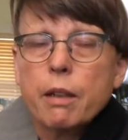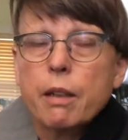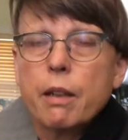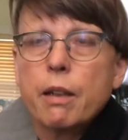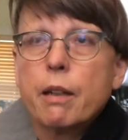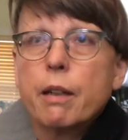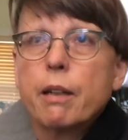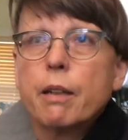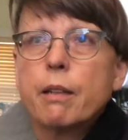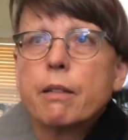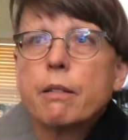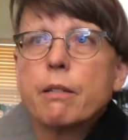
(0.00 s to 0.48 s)

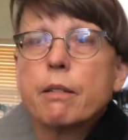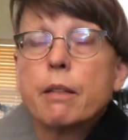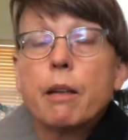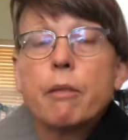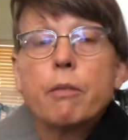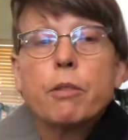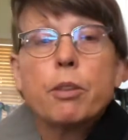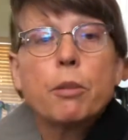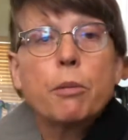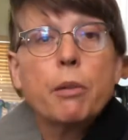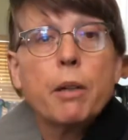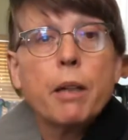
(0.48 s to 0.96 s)
And that
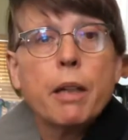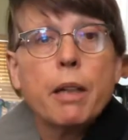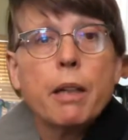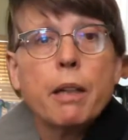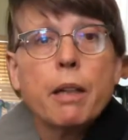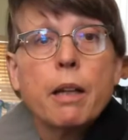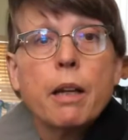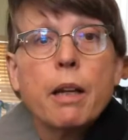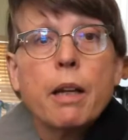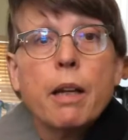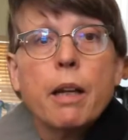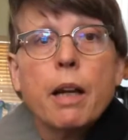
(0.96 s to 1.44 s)
was great.
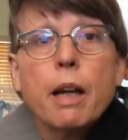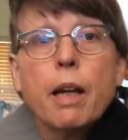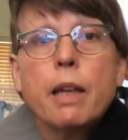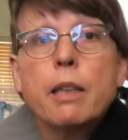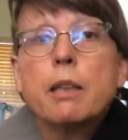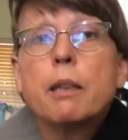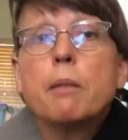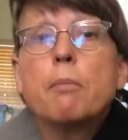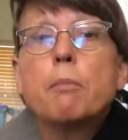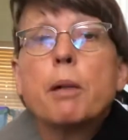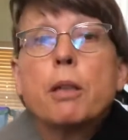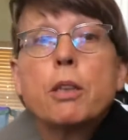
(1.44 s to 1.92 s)
And
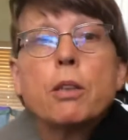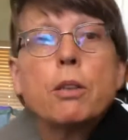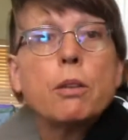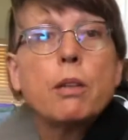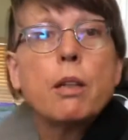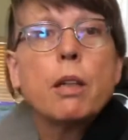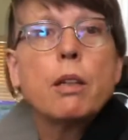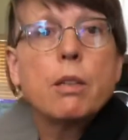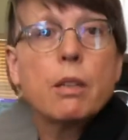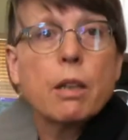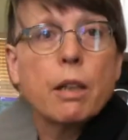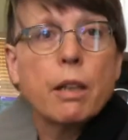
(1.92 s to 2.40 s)
then by 2
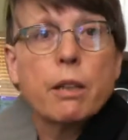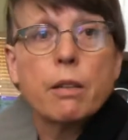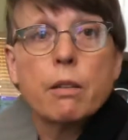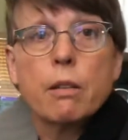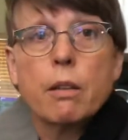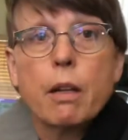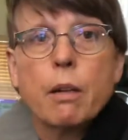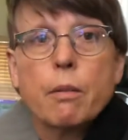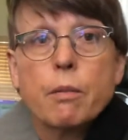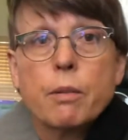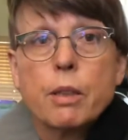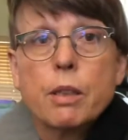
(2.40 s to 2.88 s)
days later,
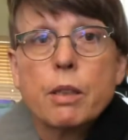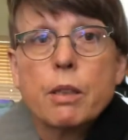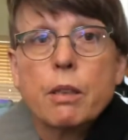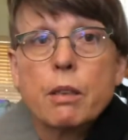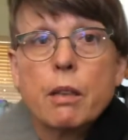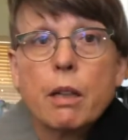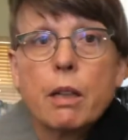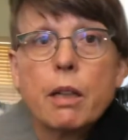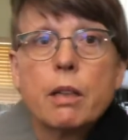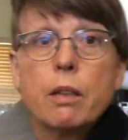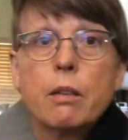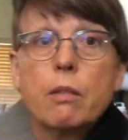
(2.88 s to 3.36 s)
I was
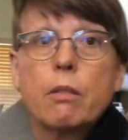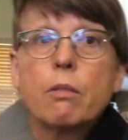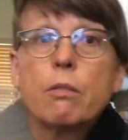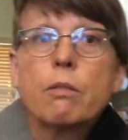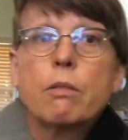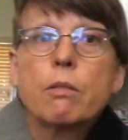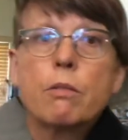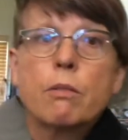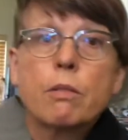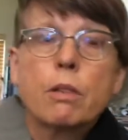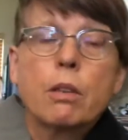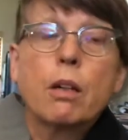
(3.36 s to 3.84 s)
like
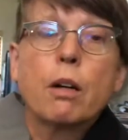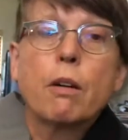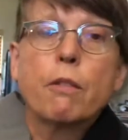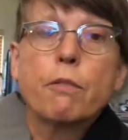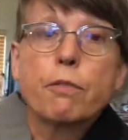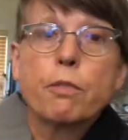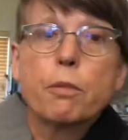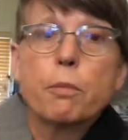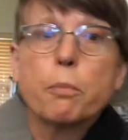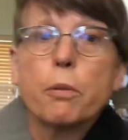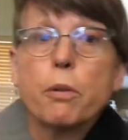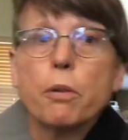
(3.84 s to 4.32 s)

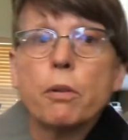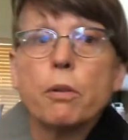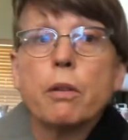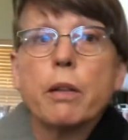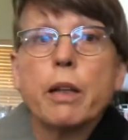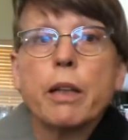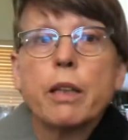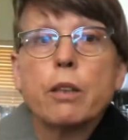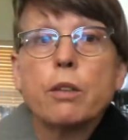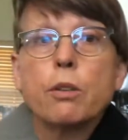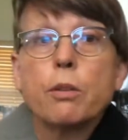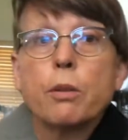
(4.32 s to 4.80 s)
comfortable,
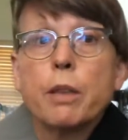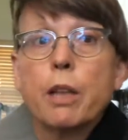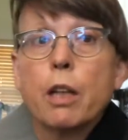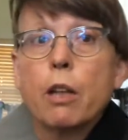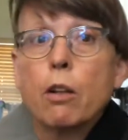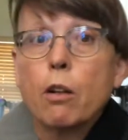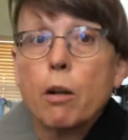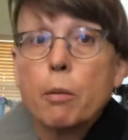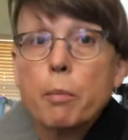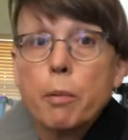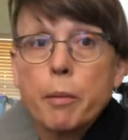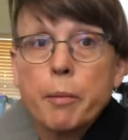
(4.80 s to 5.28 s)
like doing that
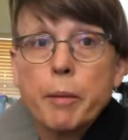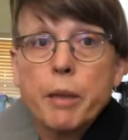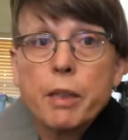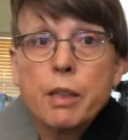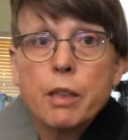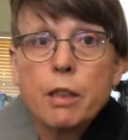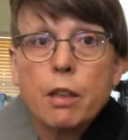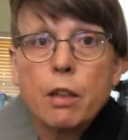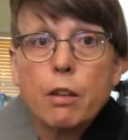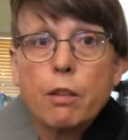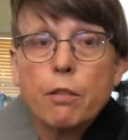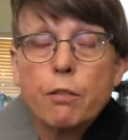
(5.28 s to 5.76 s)
all by
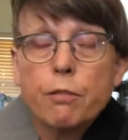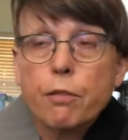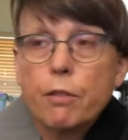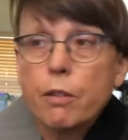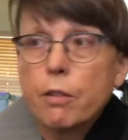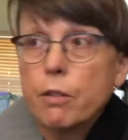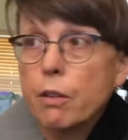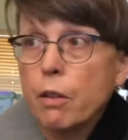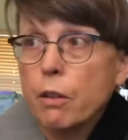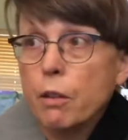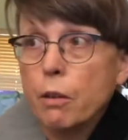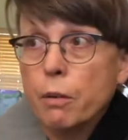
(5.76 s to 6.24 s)
myself,
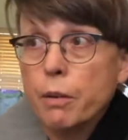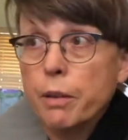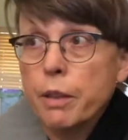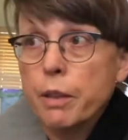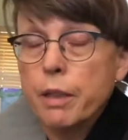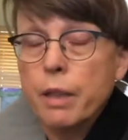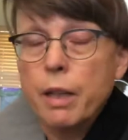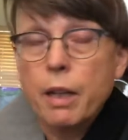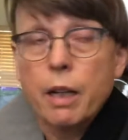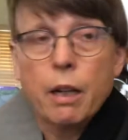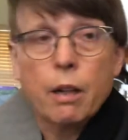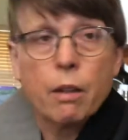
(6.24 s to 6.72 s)
alone in the
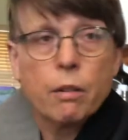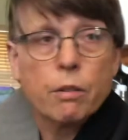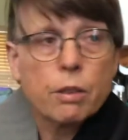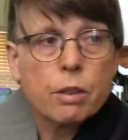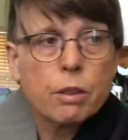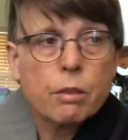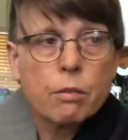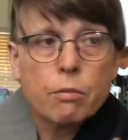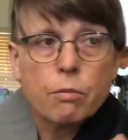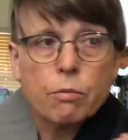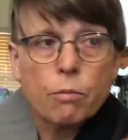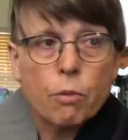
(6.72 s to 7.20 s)

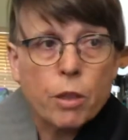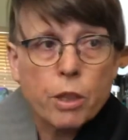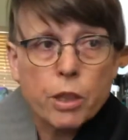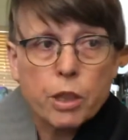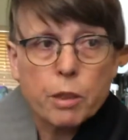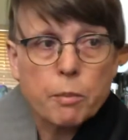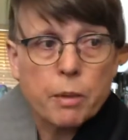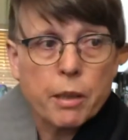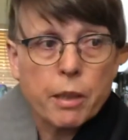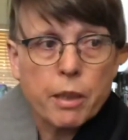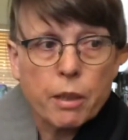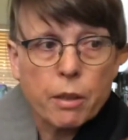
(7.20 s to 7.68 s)
house, washing
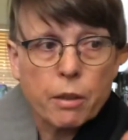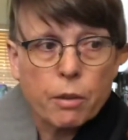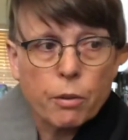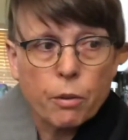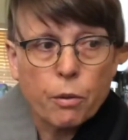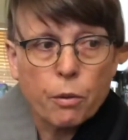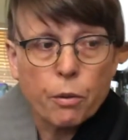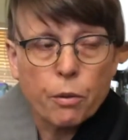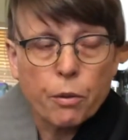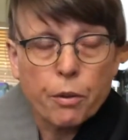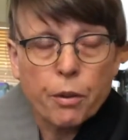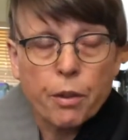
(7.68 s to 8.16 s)
my hair, the
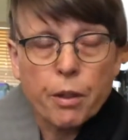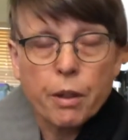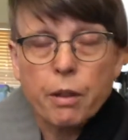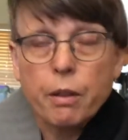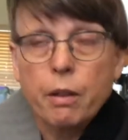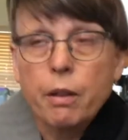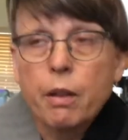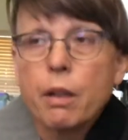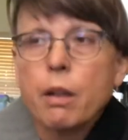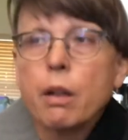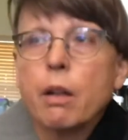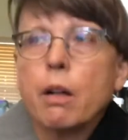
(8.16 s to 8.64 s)
whole thing.
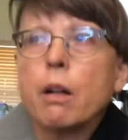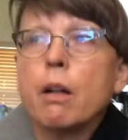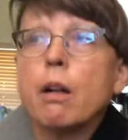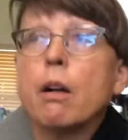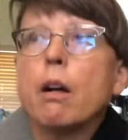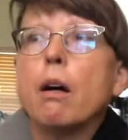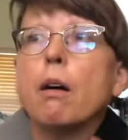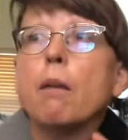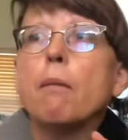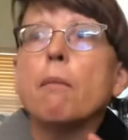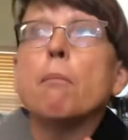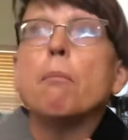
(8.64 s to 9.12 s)

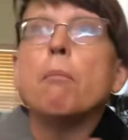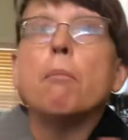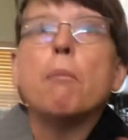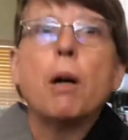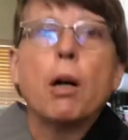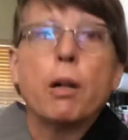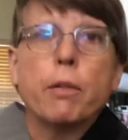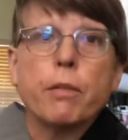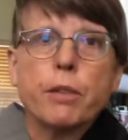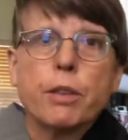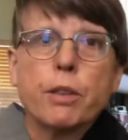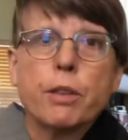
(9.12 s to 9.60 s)

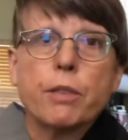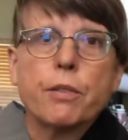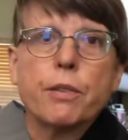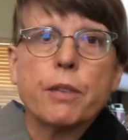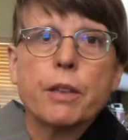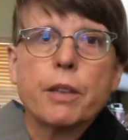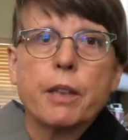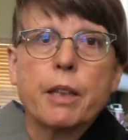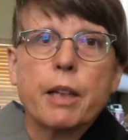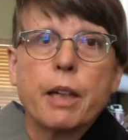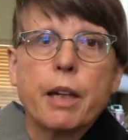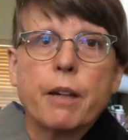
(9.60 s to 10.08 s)
Marvelous
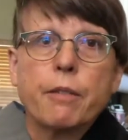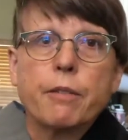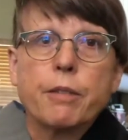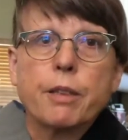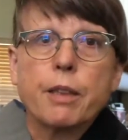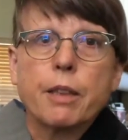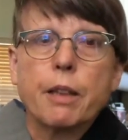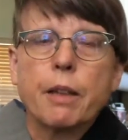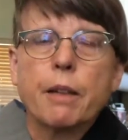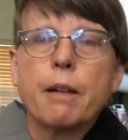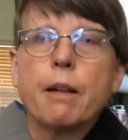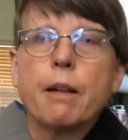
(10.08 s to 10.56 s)
feeling, I have to say.